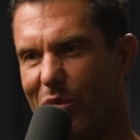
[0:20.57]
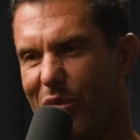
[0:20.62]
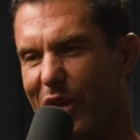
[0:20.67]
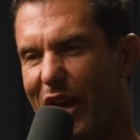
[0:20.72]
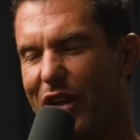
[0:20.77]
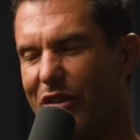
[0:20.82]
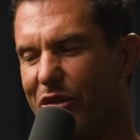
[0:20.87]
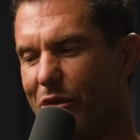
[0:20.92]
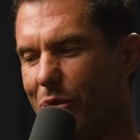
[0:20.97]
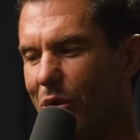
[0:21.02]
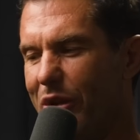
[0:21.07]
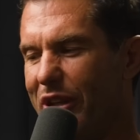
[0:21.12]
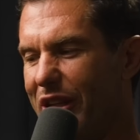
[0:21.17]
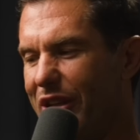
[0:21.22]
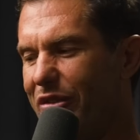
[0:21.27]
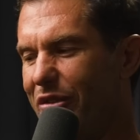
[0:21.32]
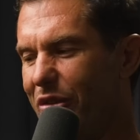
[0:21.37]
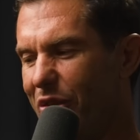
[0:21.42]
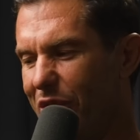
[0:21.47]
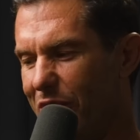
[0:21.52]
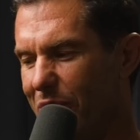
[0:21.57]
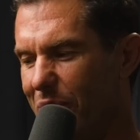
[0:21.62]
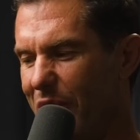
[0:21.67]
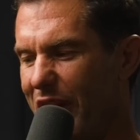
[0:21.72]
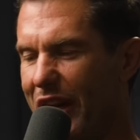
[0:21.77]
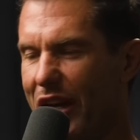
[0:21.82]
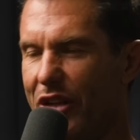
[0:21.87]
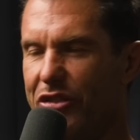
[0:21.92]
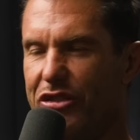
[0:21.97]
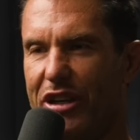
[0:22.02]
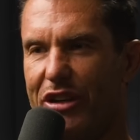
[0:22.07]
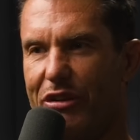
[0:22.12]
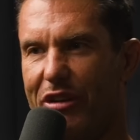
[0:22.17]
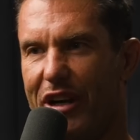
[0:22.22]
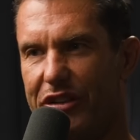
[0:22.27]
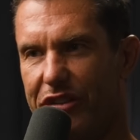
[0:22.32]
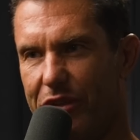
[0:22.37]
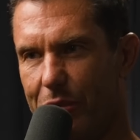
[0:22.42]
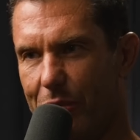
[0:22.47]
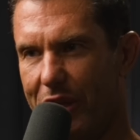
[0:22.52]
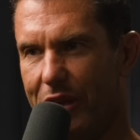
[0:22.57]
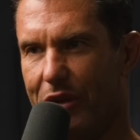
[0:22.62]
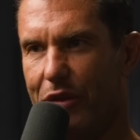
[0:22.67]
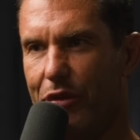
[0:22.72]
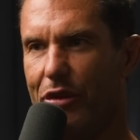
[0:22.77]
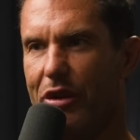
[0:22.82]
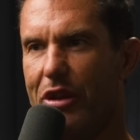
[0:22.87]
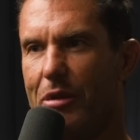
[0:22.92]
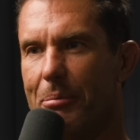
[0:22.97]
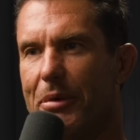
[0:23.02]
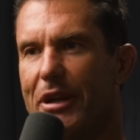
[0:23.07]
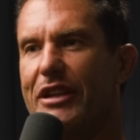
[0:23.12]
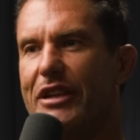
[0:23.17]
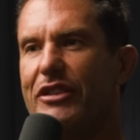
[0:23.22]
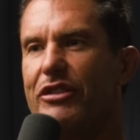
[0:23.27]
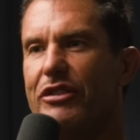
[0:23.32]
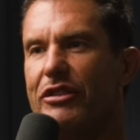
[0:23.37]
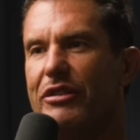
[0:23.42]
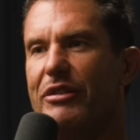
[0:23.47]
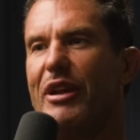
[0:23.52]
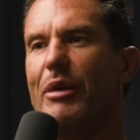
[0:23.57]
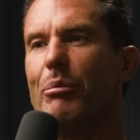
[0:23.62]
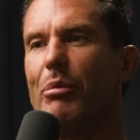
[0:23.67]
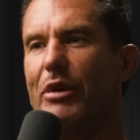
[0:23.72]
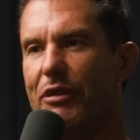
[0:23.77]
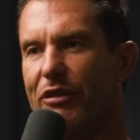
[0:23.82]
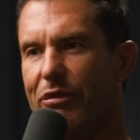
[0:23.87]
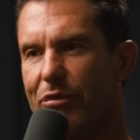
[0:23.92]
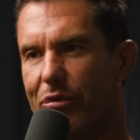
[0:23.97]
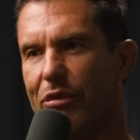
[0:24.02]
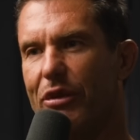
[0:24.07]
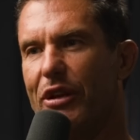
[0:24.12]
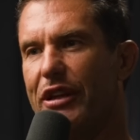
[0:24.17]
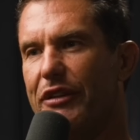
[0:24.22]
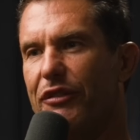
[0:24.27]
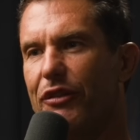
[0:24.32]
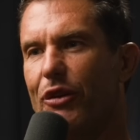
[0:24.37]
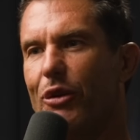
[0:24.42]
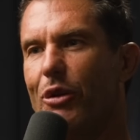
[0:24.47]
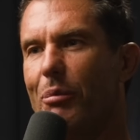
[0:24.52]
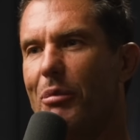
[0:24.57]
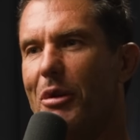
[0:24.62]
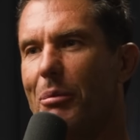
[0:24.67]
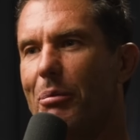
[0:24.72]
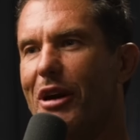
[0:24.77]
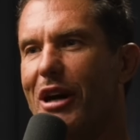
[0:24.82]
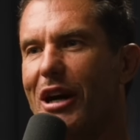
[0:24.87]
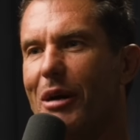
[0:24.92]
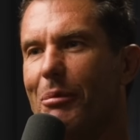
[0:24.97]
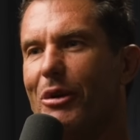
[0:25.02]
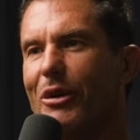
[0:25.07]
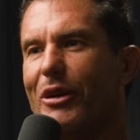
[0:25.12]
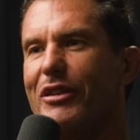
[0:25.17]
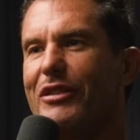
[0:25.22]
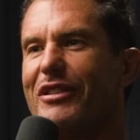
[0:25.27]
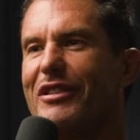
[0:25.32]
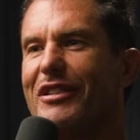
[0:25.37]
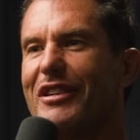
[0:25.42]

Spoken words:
as our generation went through the beach, then we've really formed the Bra boys.